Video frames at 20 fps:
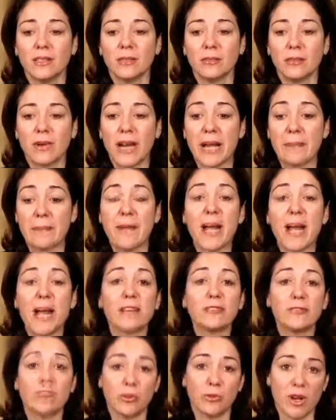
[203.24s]
When I
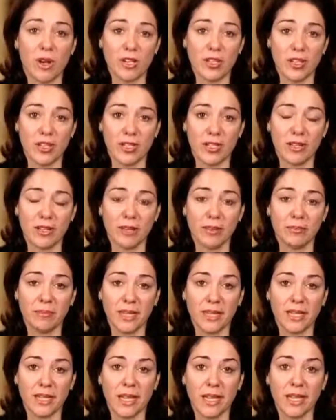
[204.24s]
packed for Washington on
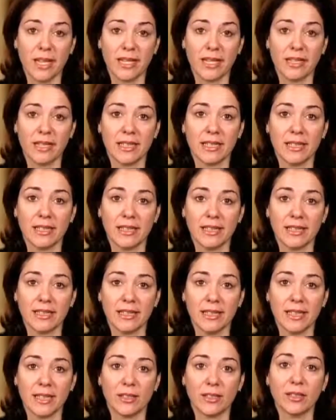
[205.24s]
Monday,
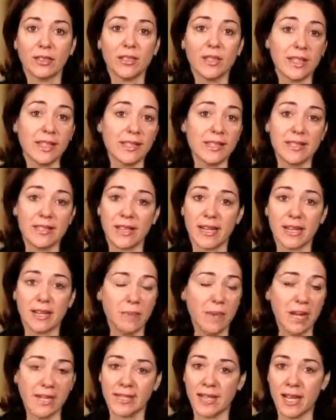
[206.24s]
it looked like the Senate
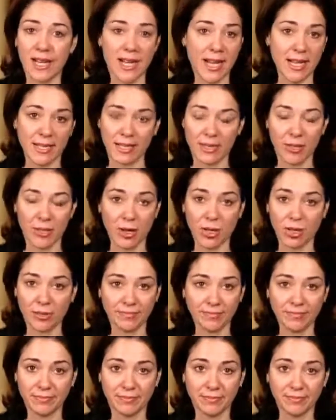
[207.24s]
might not act at all.
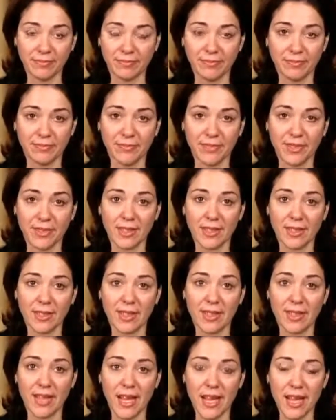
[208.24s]

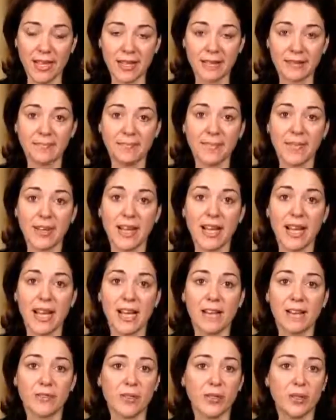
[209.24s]
Then,
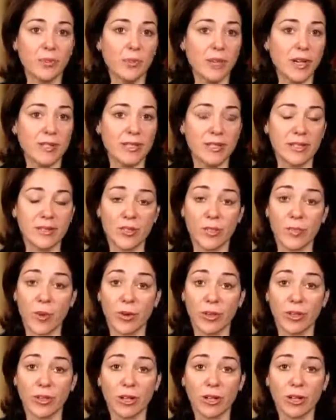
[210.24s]
after the president
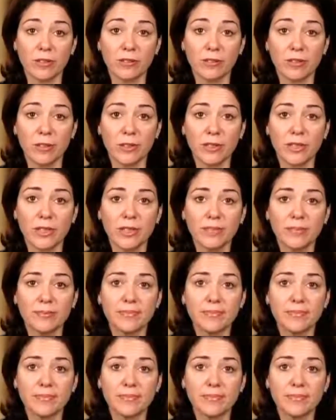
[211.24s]
spoke in Hartford,